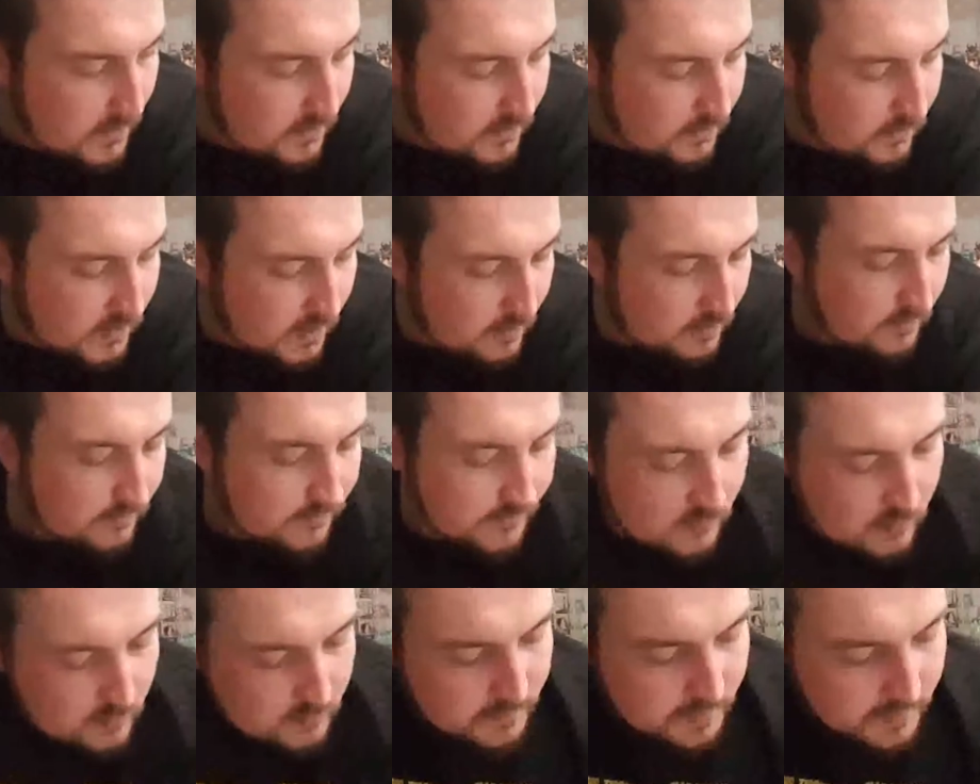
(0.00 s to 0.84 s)
up a few
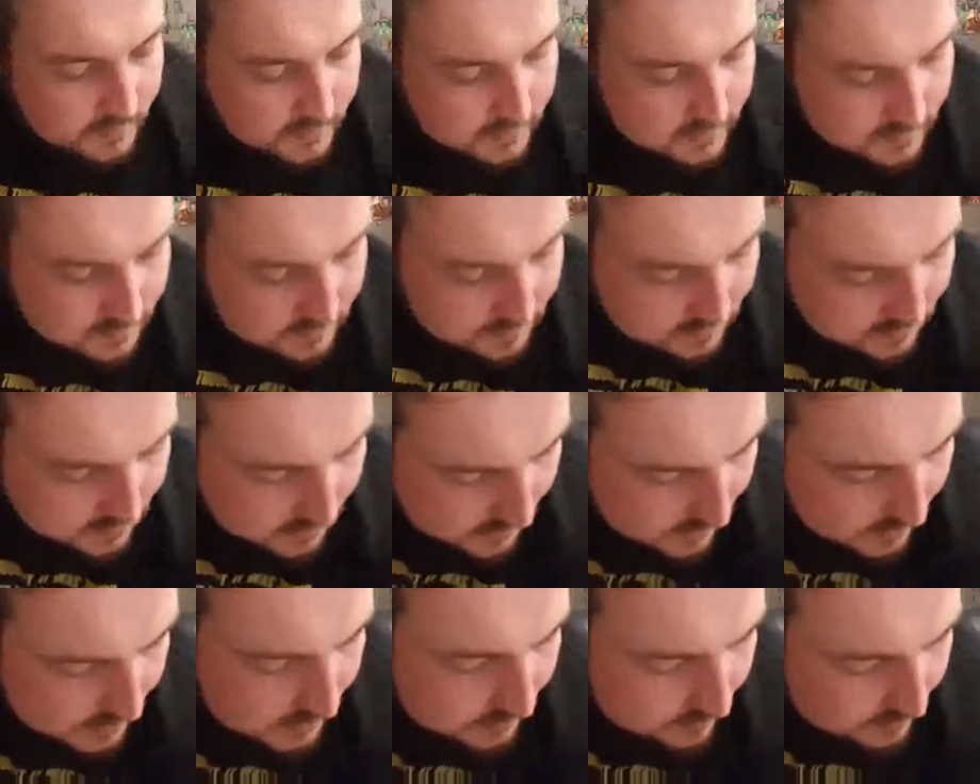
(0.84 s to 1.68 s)
bits at
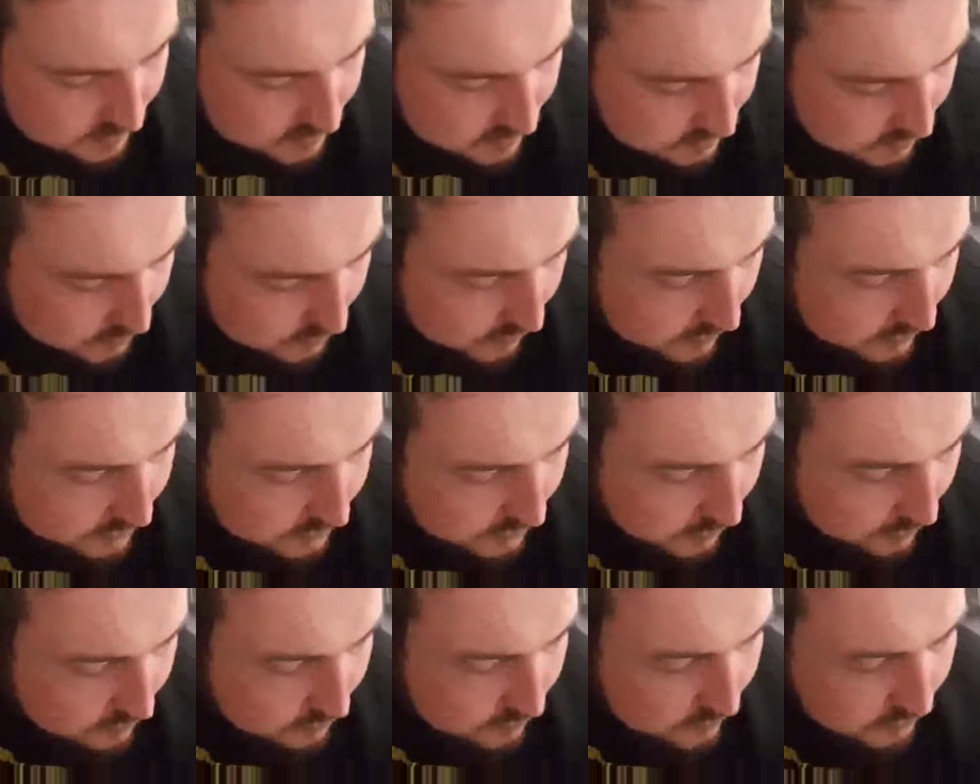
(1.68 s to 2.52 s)
another store. I
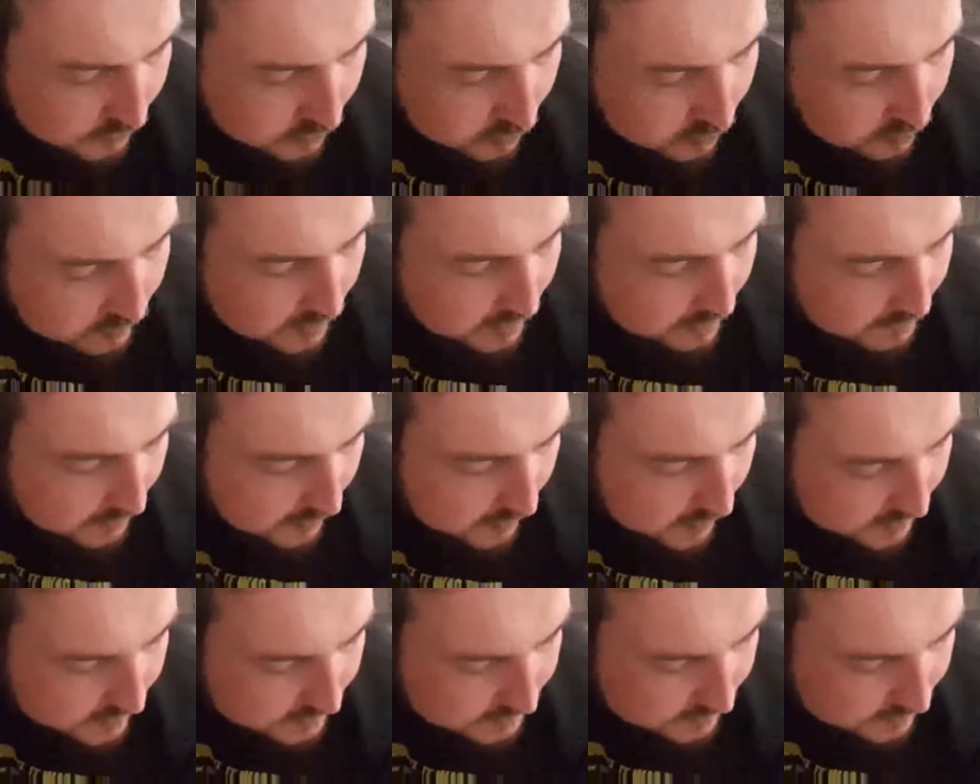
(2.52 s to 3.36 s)
don't normally buy
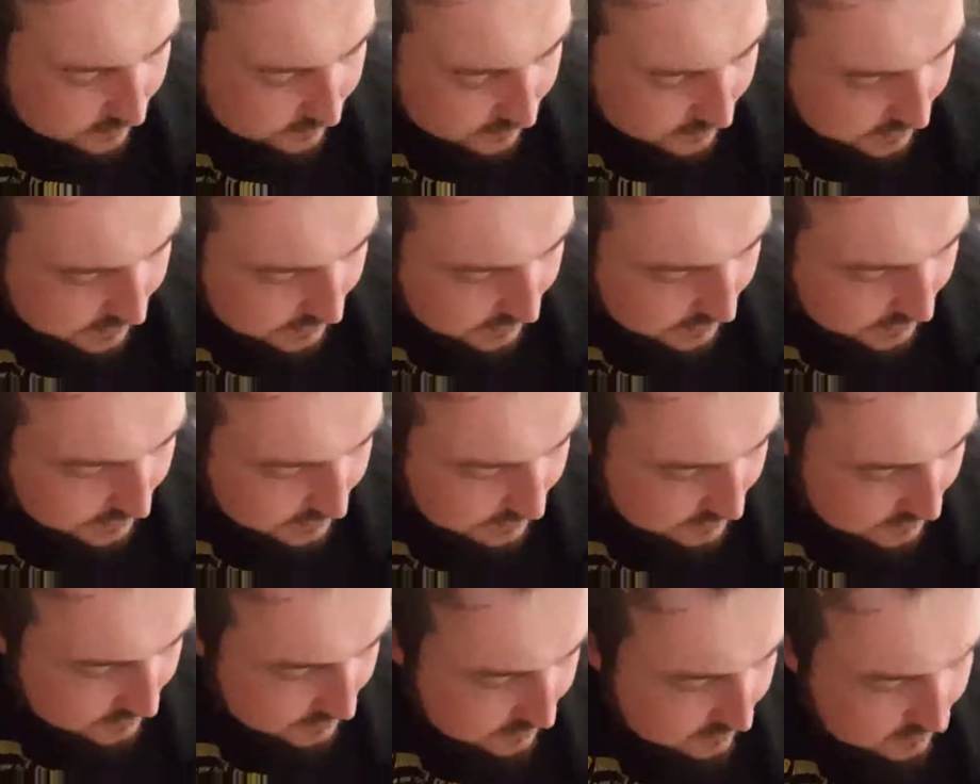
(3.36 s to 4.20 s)
DVDs,
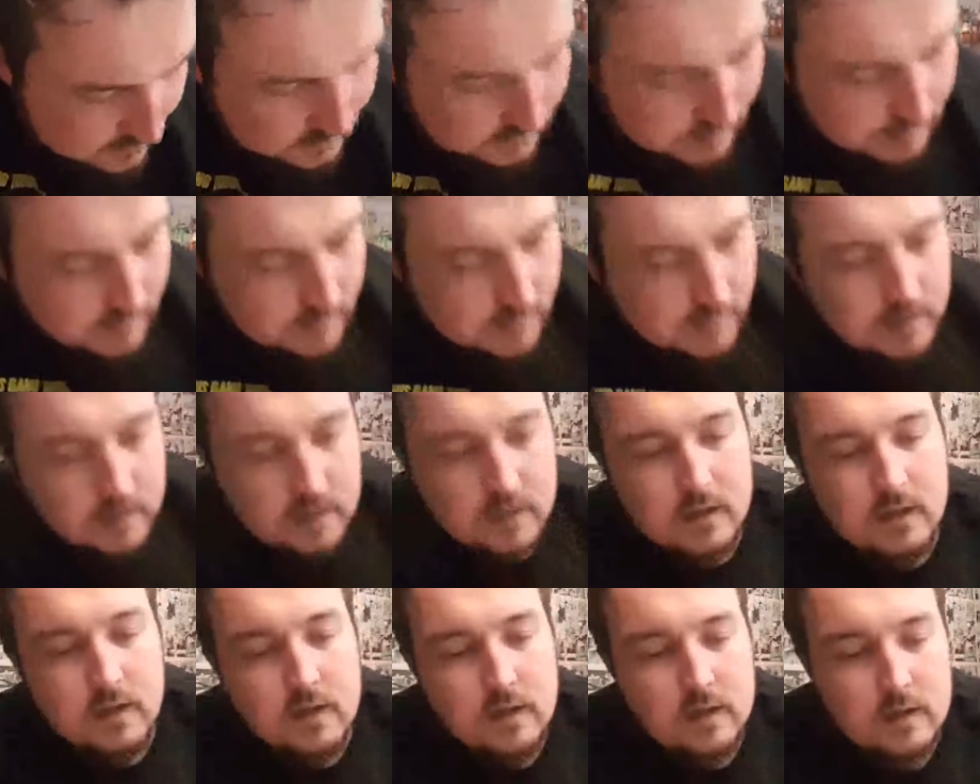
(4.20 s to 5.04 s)

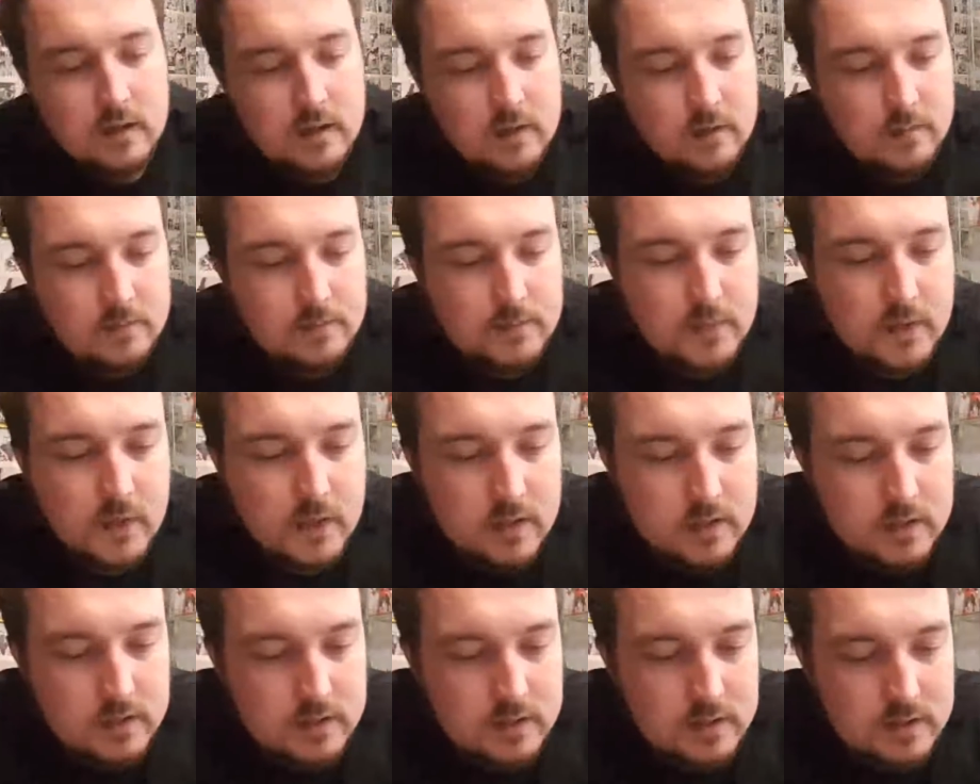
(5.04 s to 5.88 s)

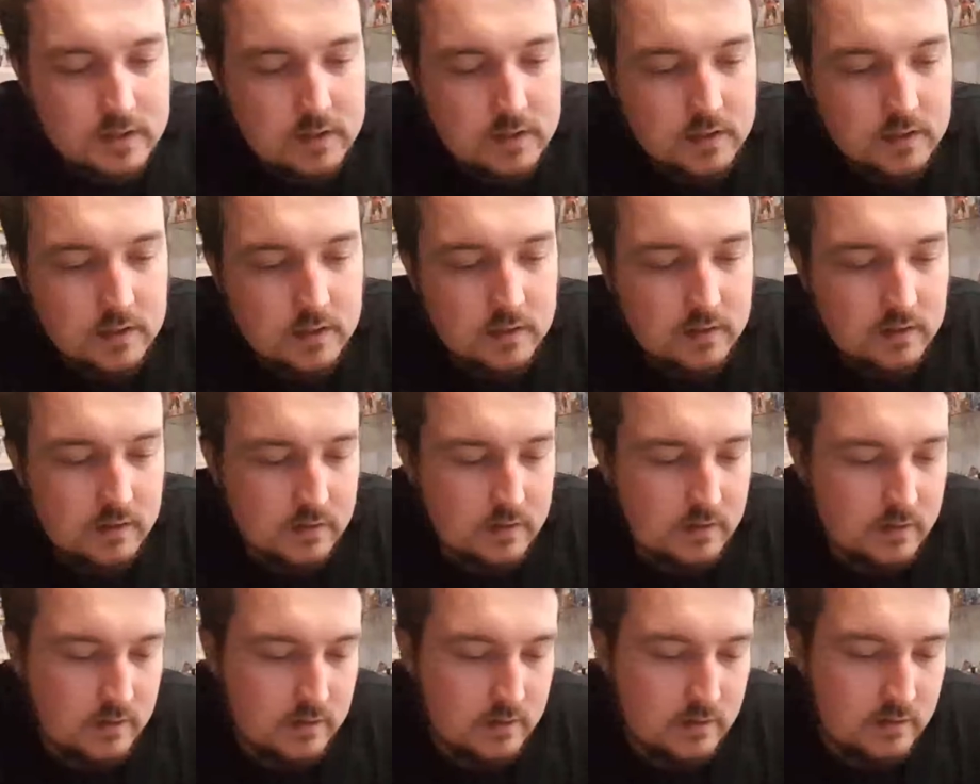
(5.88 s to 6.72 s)
but
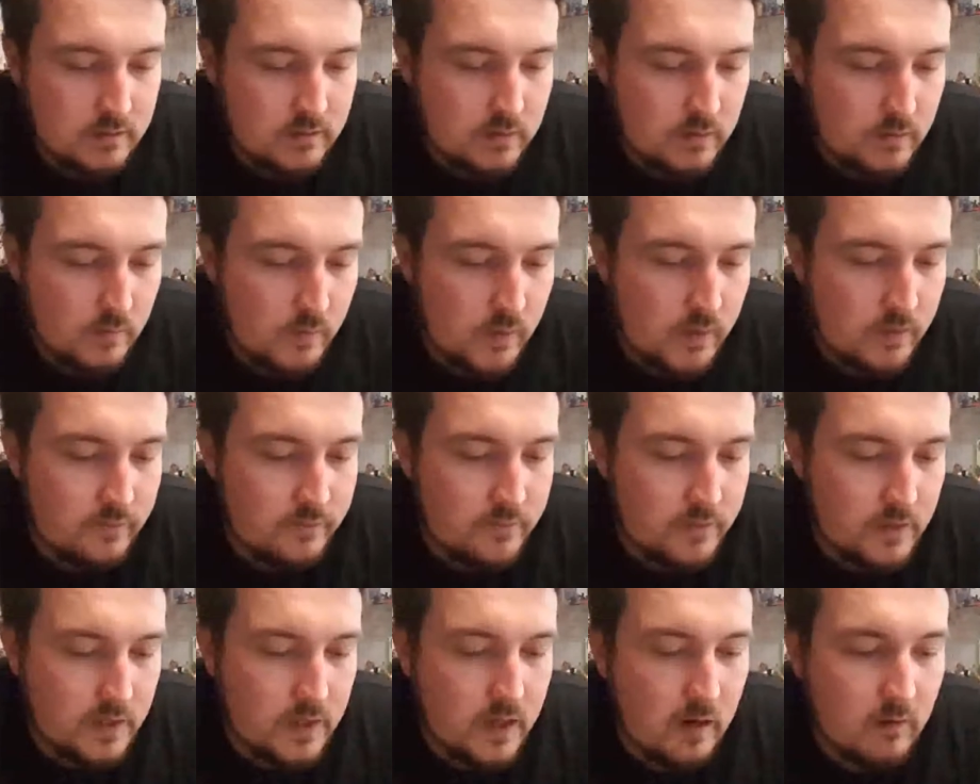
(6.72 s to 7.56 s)
with the
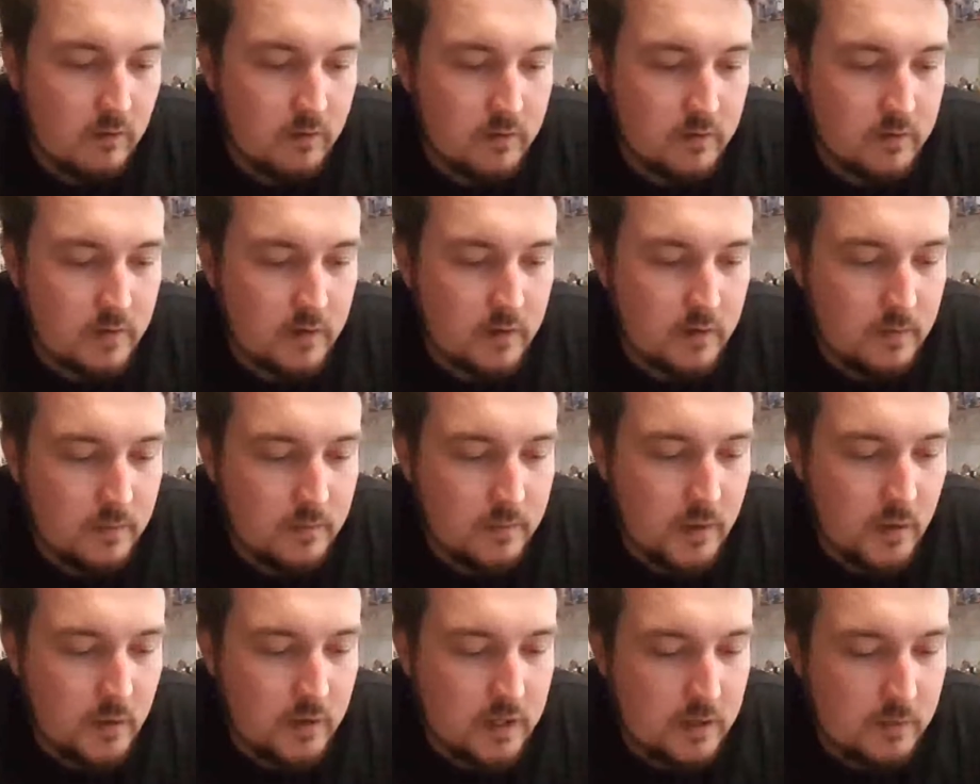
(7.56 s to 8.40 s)
current
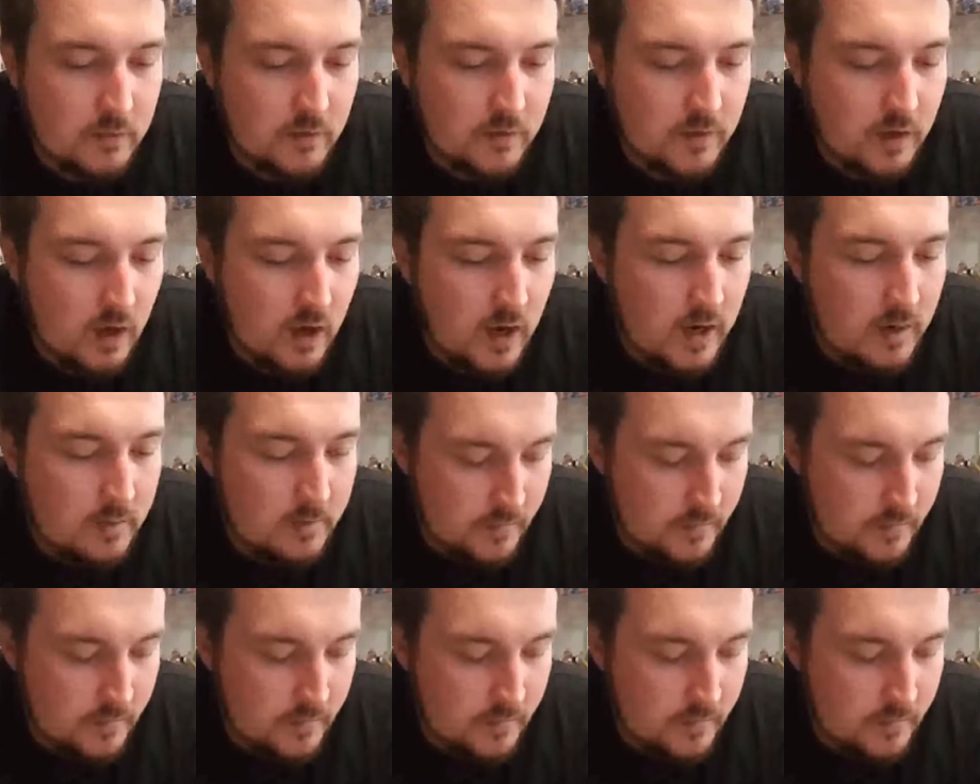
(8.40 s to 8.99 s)
Pokemon hype,